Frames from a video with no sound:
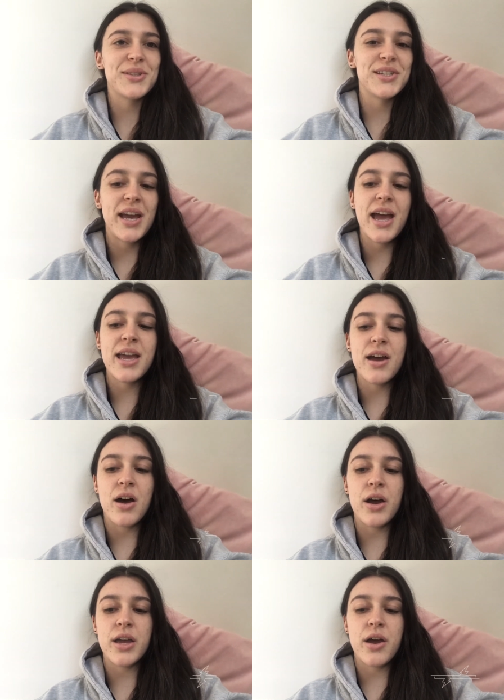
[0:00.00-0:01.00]
today
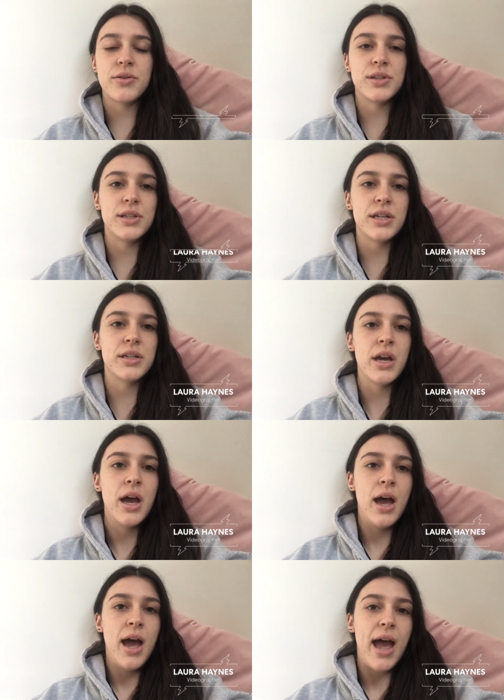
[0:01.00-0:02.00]
I hosted
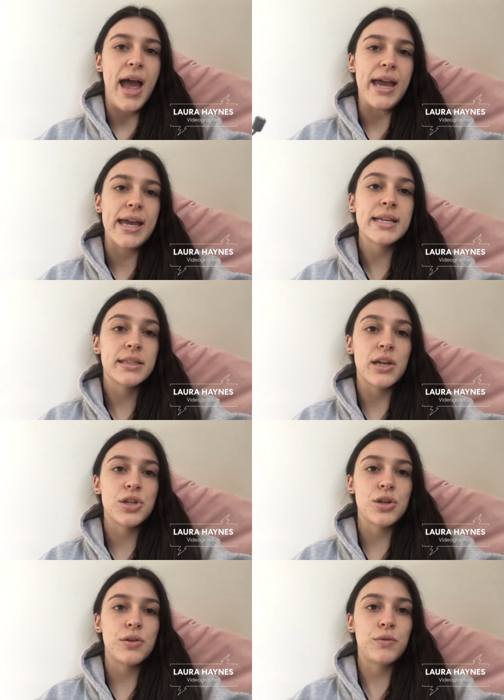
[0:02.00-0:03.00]
a HIIT
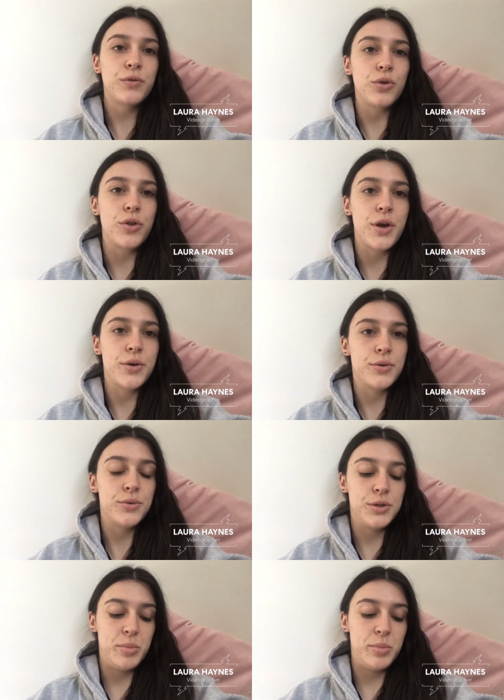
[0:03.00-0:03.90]
session for those